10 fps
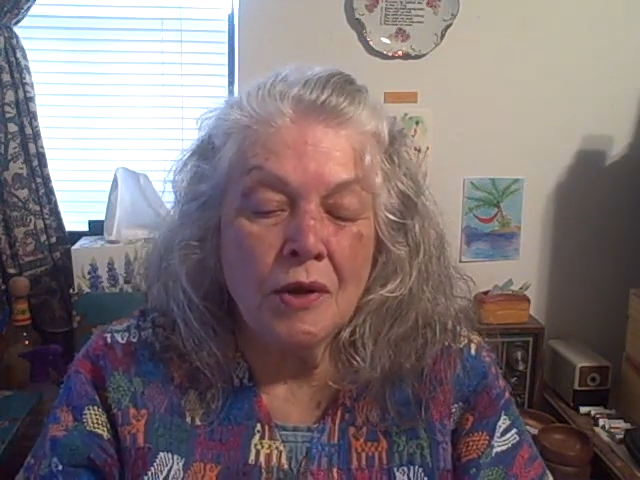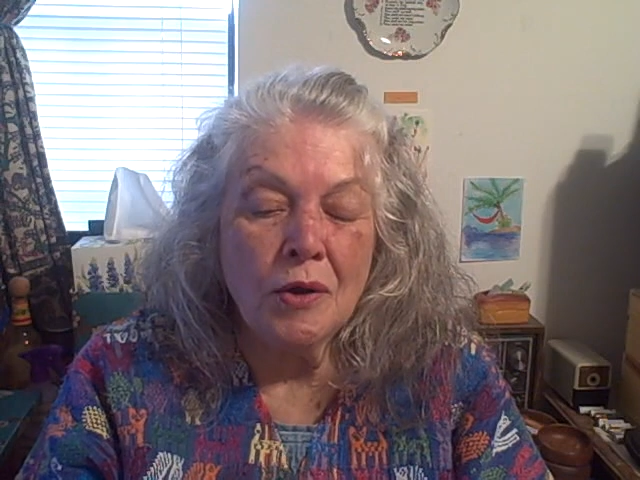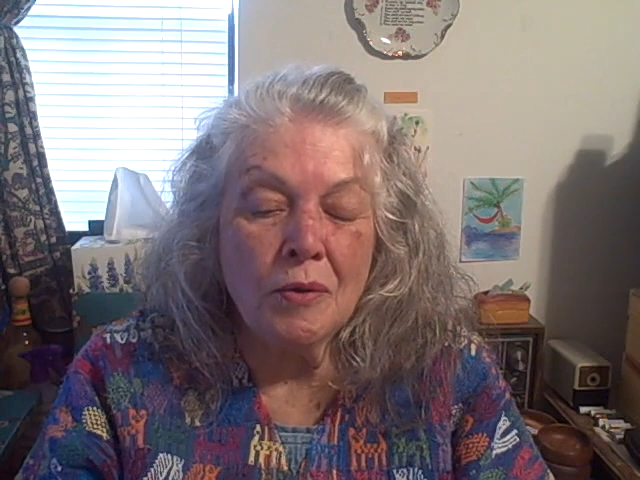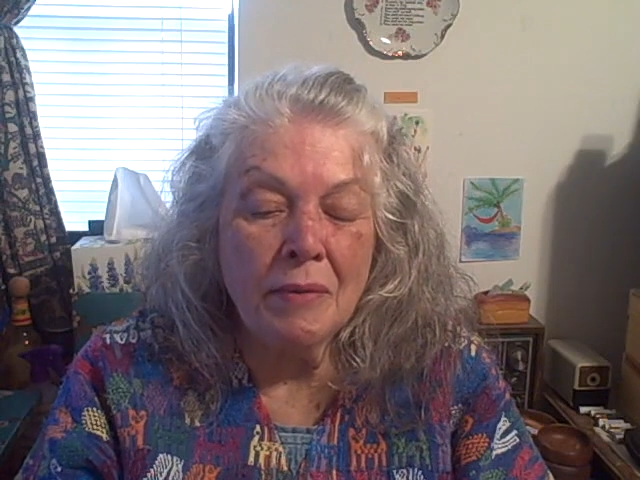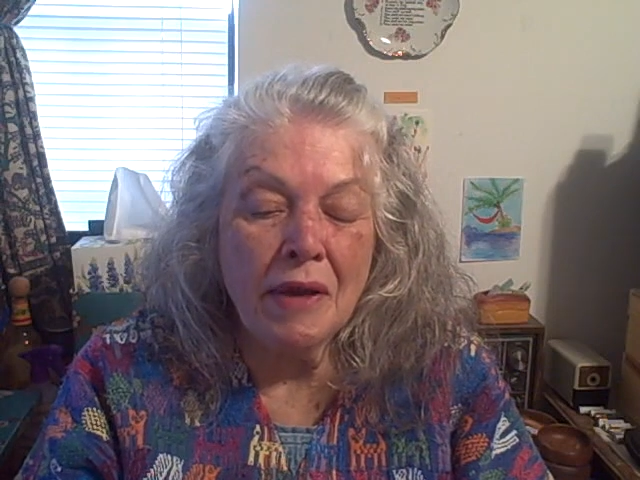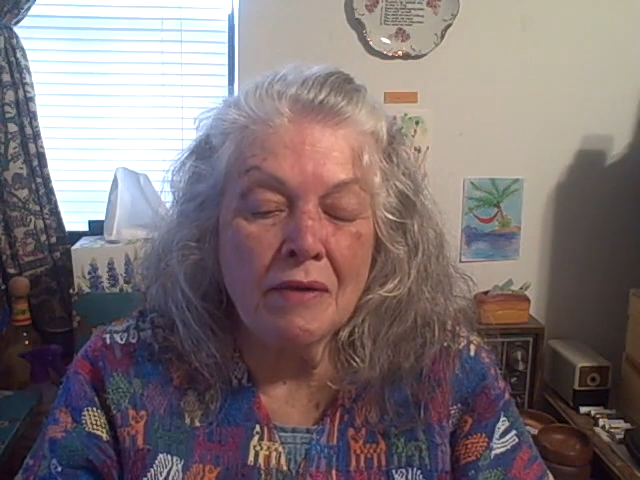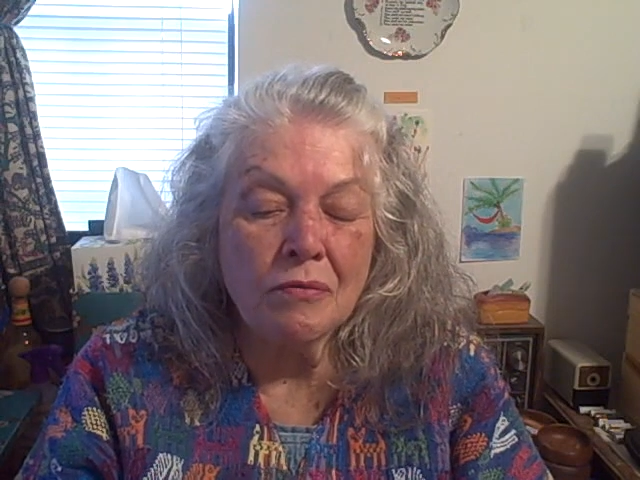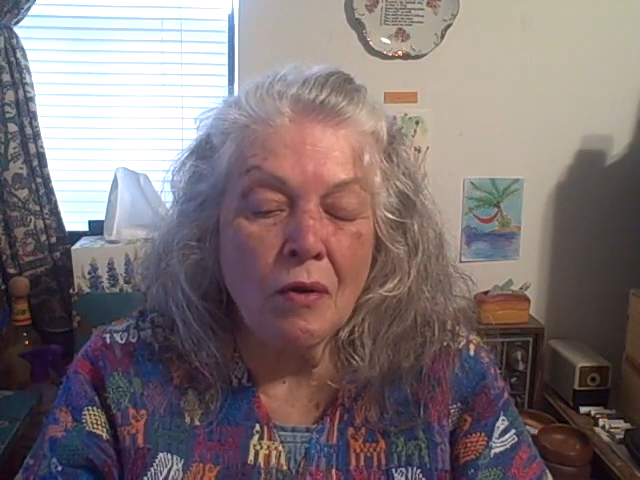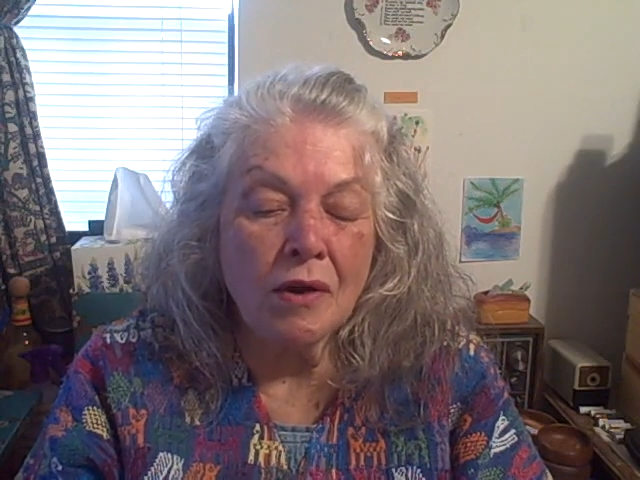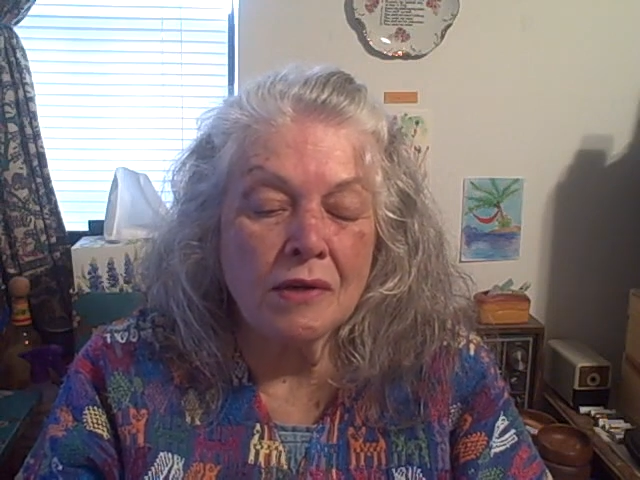who may have
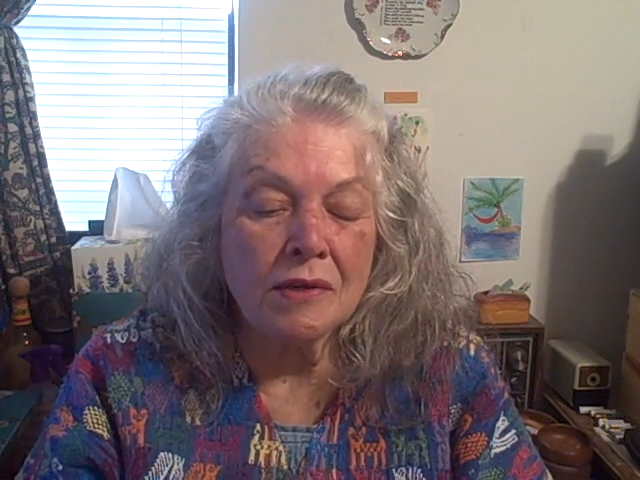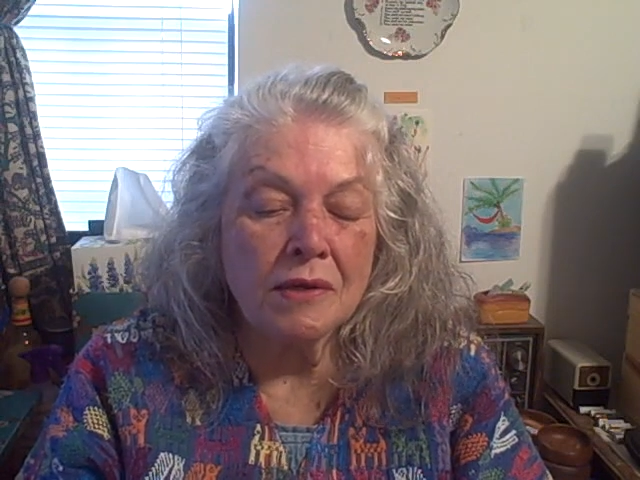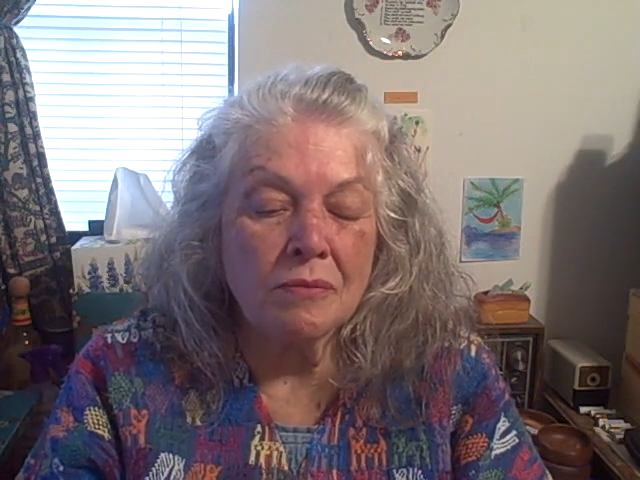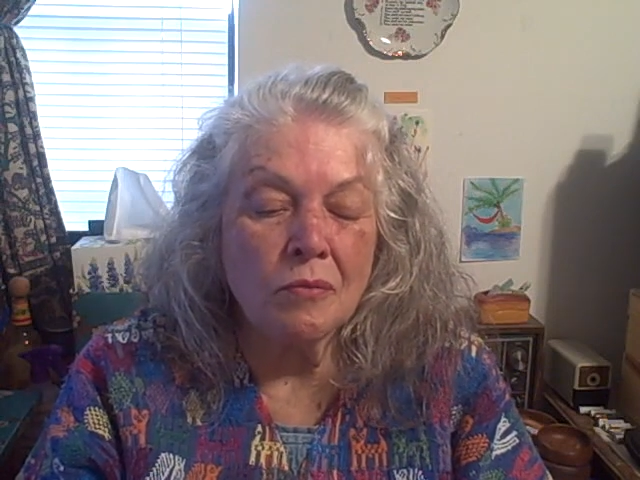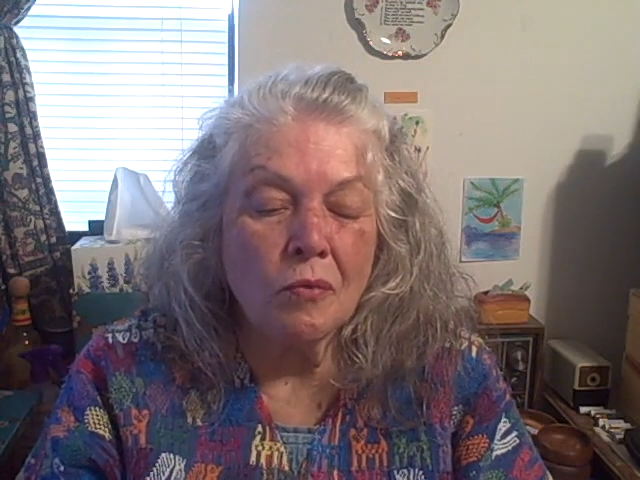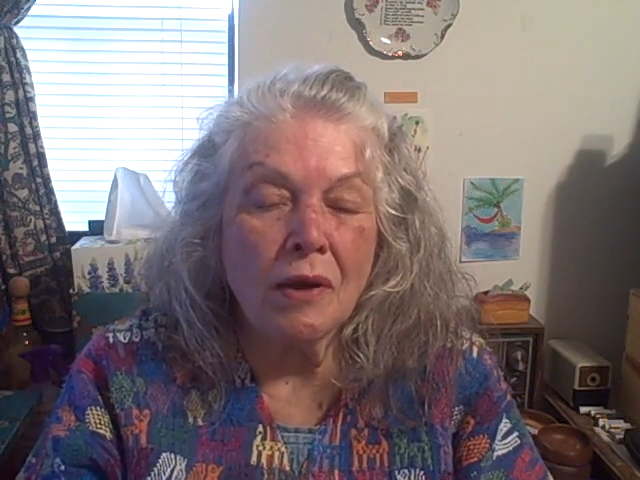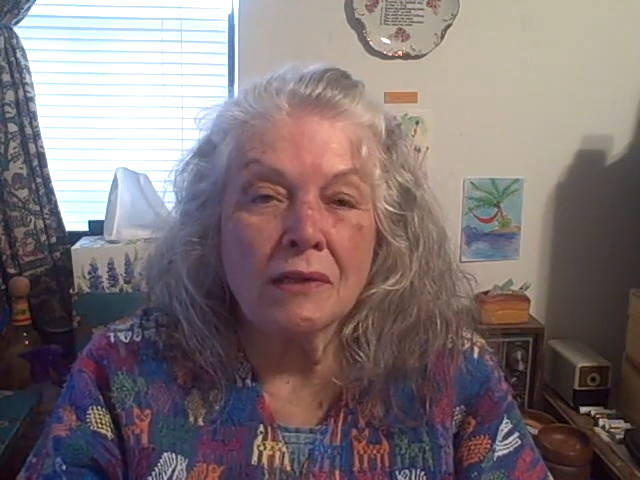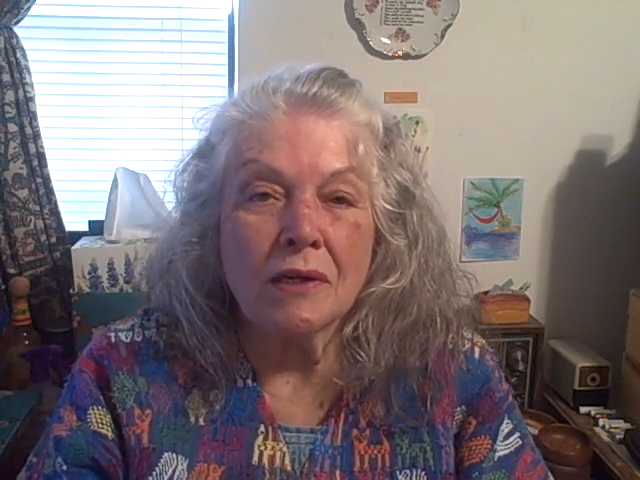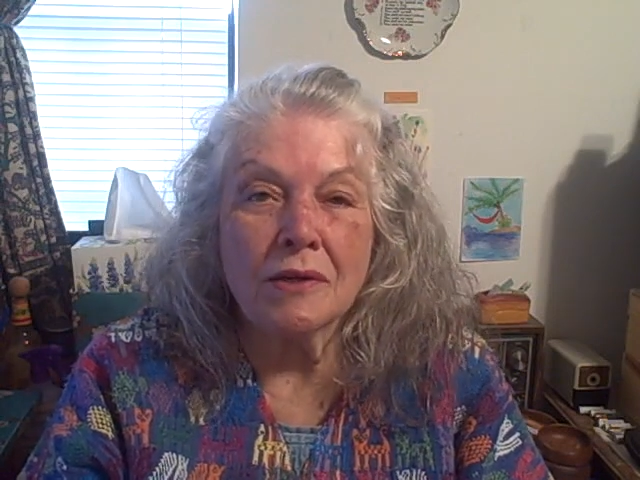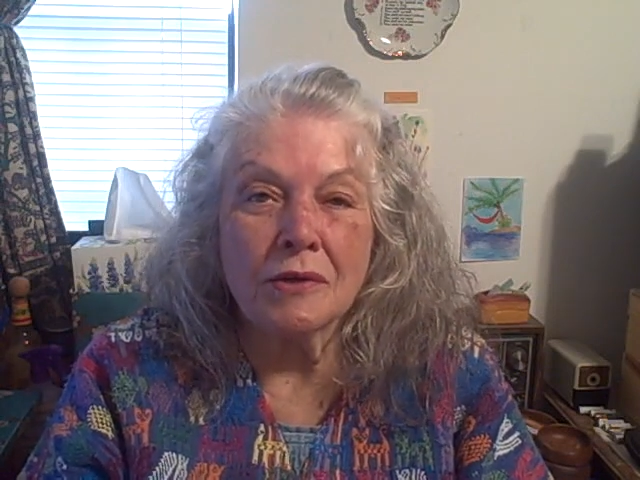wronged them while
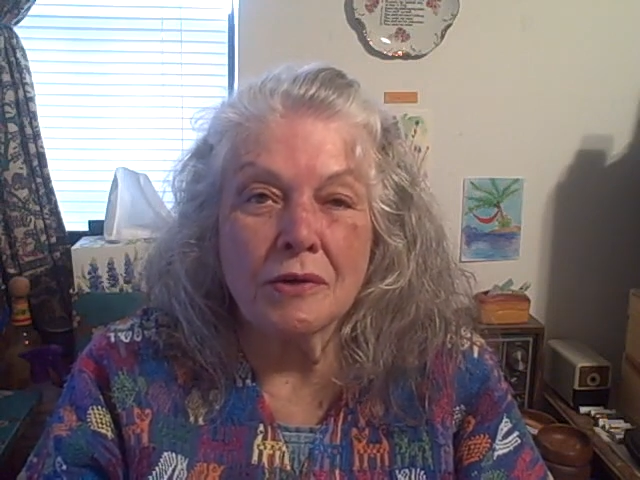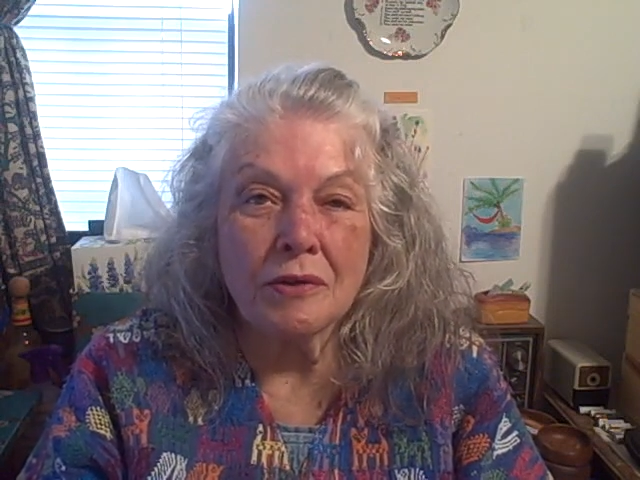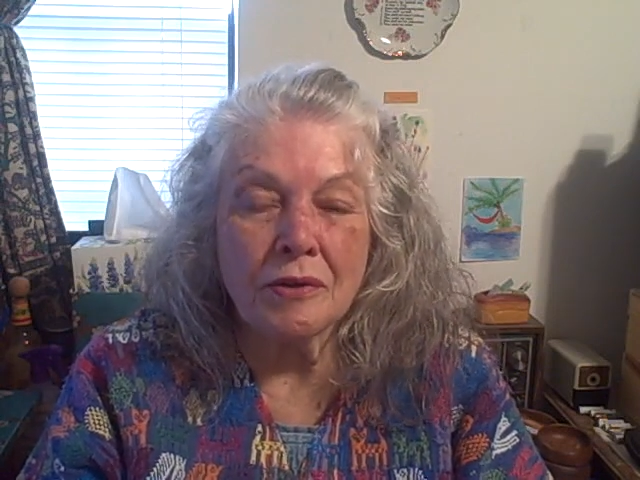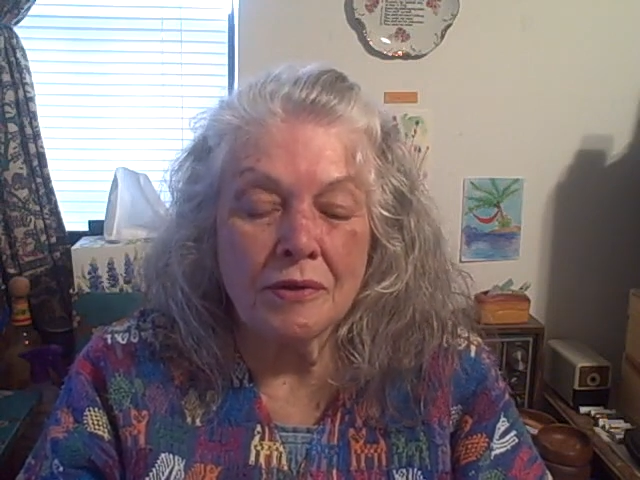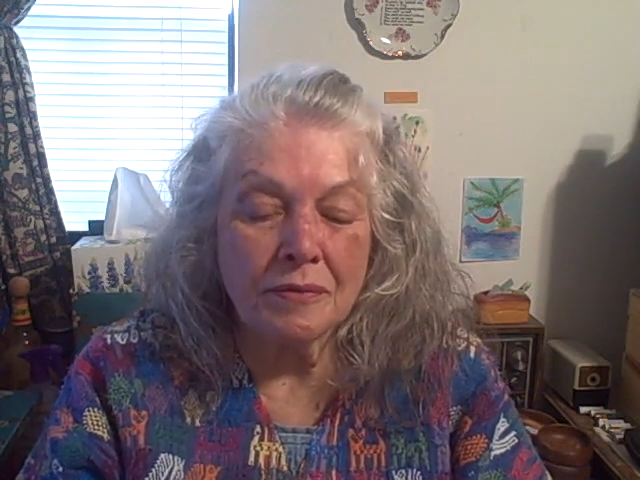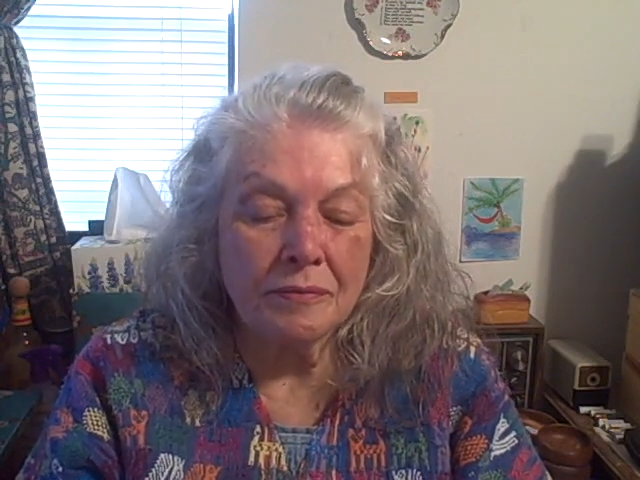on earth.